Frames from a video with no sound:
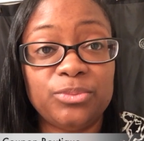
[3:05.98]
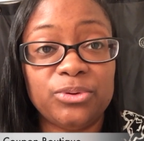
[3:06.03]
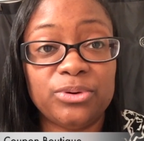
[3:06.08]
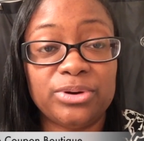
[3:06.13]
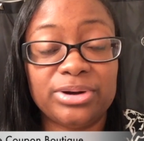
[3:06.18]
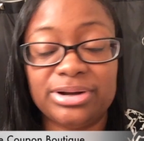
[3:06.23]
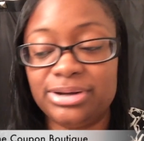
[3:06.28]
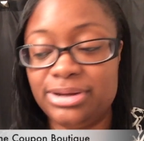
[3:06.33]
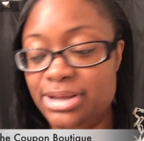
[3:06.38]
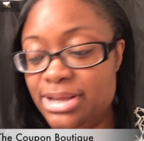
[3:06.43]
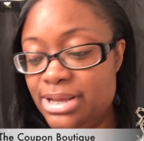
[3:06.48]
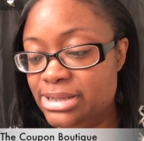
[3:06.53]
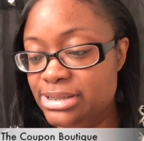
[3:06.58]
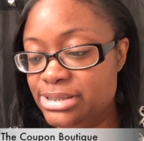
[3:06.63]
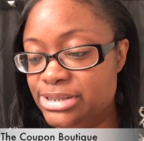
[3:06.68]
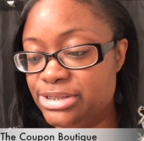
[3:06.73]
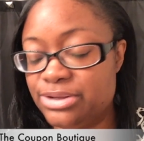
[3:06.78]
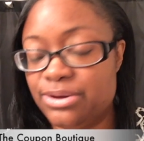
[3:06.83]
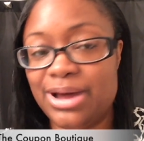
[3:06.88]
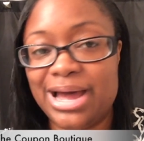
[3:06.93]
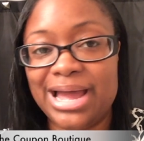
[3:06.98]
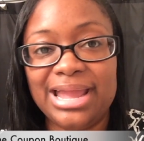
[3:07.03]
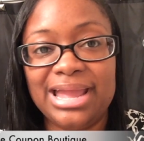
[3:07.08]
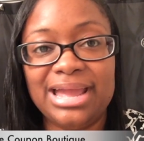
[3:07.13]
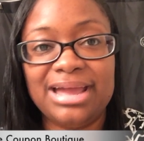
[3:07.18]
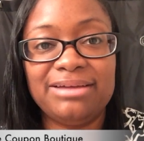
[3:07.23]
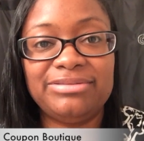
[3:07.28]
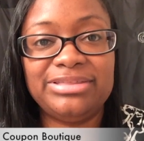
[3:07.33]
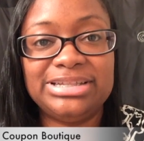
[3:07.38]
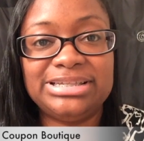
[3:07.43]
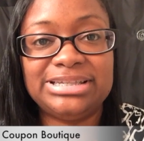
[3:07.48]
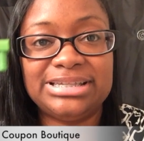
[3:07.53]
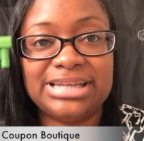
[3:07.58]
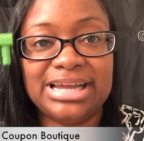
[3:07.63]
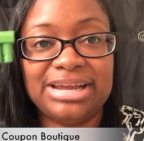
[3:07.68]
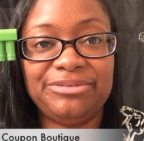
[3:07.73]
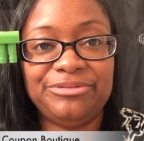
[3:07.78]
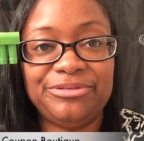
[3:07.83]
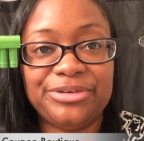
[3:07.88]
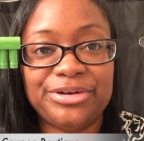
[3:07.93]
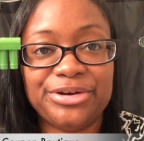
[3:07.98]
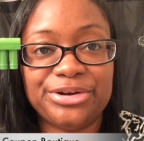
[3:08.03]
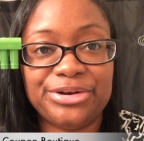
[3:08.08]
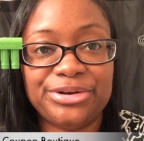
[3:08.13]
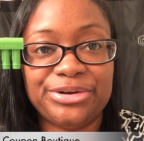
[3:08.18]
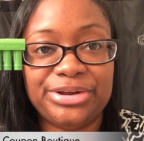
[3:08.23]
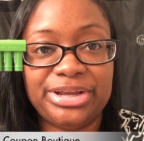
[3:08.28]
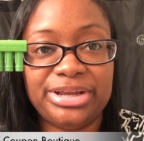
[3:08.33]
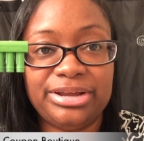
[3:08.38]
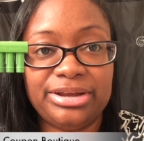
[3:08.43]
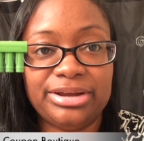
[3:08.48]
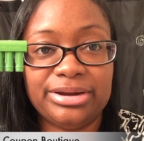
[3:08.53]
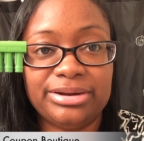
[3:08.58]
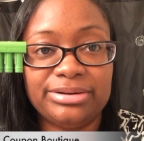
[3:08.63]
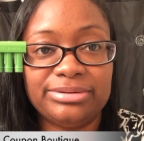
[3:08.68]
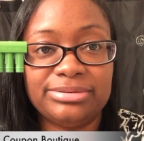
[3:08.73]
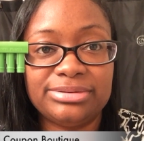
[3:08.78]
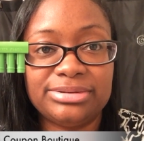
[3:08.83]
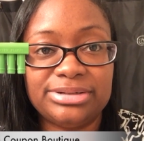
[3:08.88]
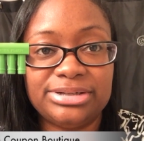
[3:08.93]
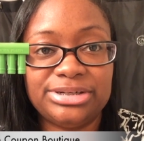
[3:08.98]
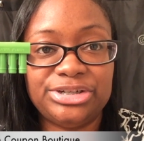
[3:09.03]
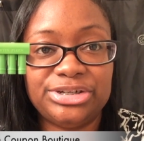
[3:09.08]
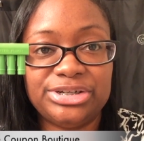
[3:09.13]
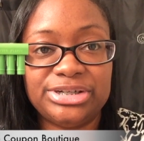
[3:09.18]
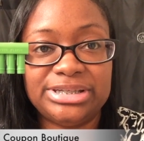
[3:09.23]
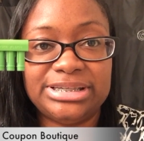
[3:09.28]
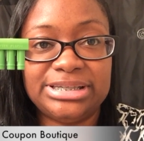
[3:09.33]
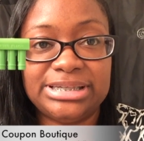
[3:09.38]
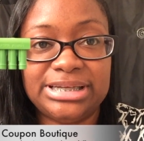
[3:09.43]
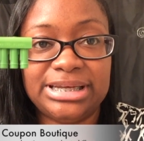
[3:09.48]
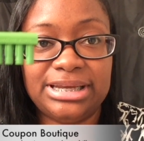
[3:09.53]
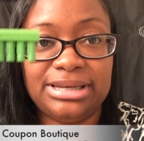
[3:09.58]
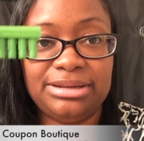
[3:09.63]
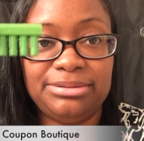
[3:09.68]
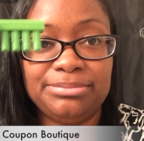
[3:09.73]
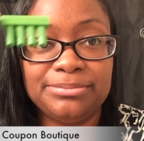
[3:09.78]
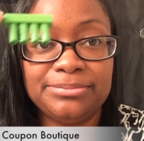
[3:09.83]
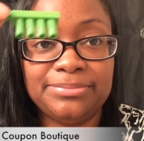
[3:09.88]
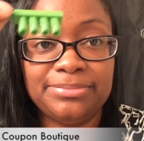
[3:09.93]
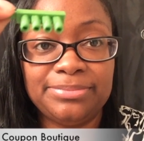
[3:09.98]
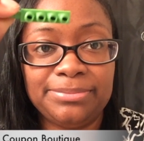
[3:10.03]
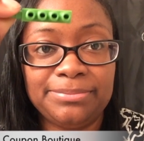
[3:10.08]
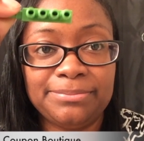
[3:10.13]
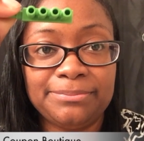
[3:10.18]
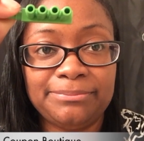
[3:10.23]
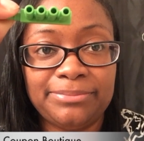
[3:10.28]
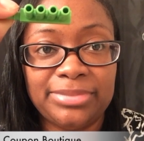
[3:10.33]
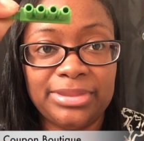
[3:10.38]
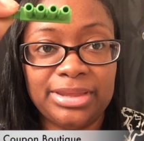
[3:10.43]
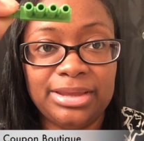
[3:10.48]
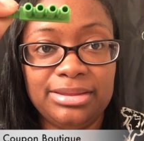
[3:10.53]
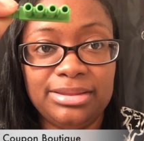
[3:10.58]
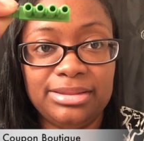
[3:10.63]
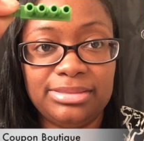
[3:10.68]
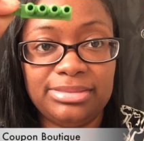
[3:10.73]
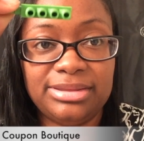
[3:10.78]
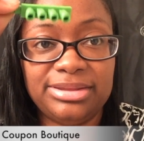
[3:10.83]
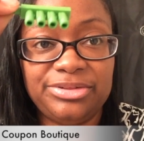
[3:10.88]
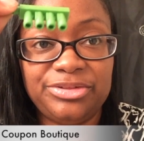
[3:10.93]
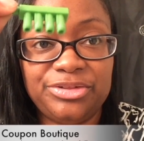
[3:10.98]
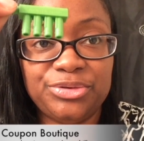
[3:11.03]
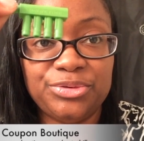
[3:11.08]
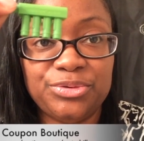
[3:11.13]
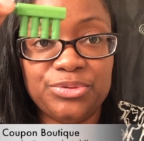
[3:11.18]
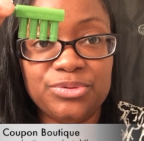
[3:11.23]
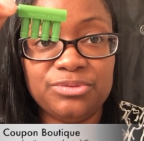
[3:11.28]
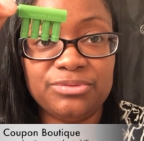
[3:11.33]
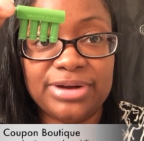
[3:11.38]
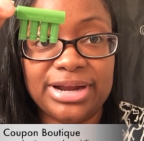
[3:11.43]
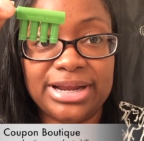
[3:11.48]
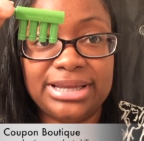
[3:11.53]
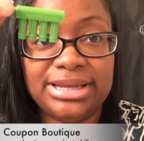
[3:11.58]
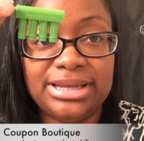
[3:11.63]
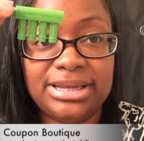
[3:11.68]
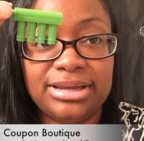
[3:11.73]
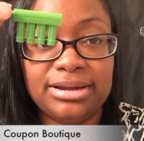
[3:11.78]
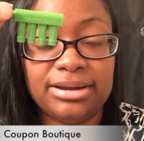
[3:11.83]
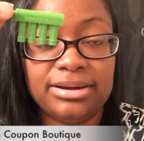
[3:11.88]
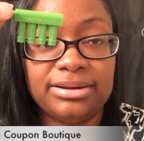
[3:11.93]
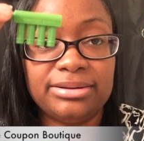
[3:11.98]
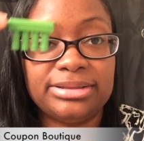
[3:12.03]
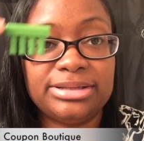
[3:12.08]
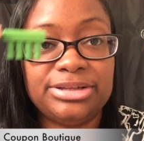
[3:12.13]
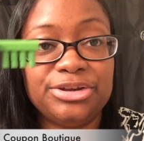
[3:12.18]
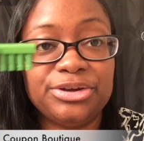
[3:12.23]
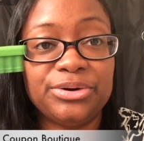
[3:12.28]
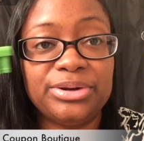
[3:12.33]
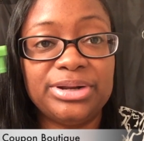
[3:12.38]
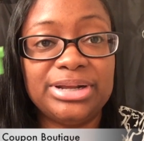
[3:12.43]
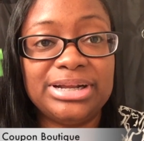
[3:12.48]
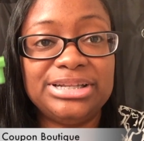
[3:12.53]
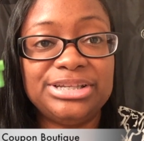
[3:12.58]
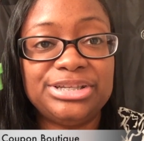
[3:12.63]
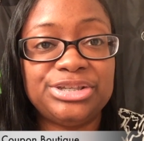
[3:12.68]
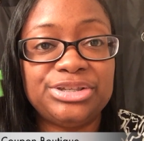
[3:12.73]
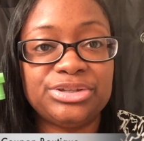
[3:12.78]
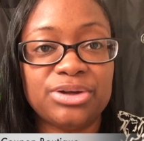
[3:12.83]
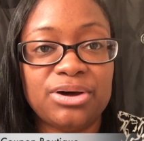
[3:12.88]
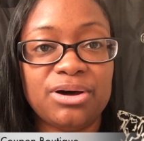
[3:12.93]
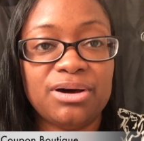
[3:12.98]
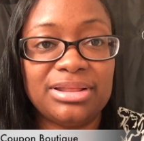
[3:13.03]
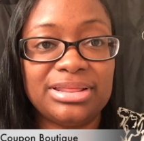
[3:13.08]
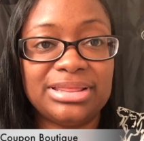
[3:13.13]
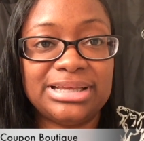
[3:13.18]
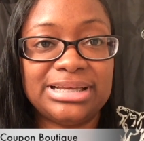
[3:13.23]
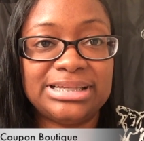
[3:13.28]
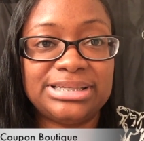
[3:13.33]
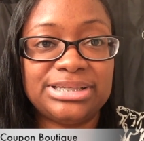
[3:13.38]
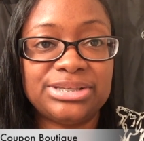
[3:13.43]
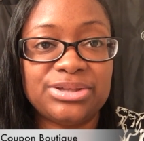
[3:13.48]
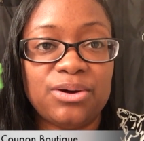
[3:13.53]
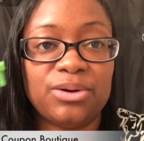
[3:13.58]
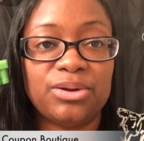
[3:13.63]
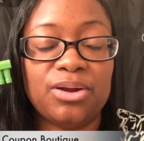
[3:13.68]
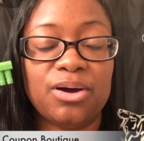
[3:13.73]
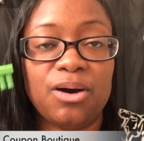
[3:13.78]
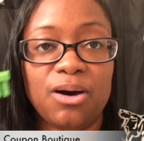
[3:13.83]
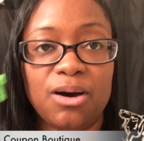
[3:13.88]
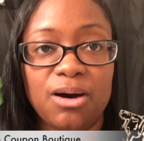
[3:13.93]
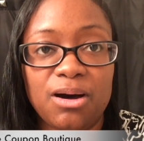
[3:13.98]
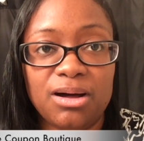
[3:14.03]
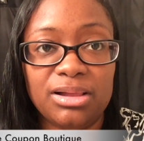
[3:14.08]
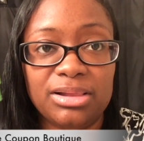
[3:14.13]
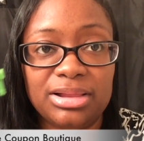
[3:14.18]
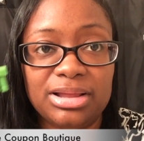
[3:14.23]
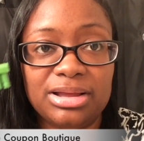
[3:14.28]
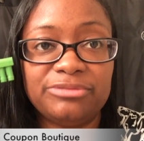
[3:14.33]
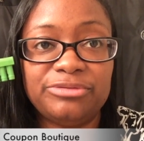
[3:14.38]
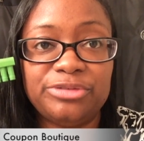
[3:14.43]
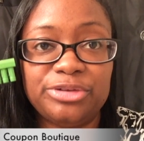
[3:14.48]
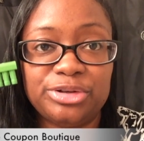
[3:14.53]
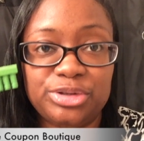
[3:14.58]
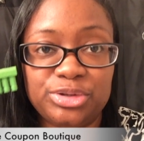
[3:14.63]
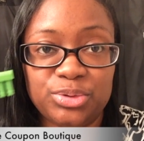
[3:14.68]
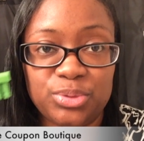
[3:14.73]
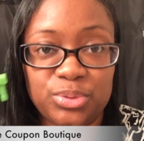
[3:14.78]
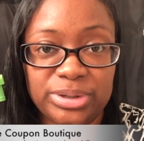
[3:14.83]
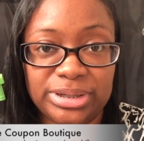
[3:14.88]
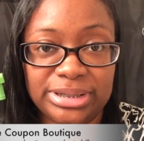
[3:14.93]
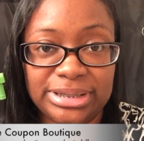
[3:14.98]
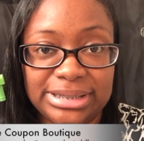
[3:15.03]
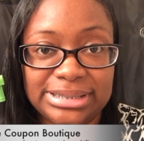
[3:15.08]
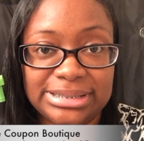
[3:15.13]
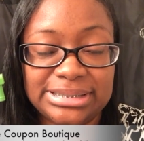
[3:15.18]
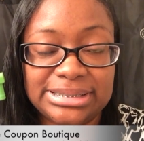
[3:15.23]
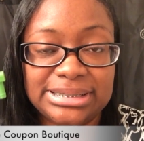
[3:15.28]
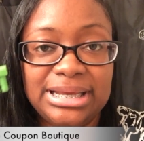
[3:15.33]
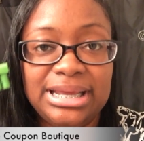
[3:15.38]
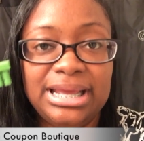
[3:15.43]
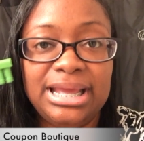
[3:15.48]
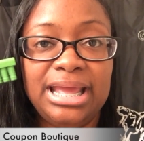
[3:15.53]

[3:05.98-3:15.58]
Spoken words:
water. So I have this diverter here, as you can see, this tool right here. You're going to install this on all of your toilets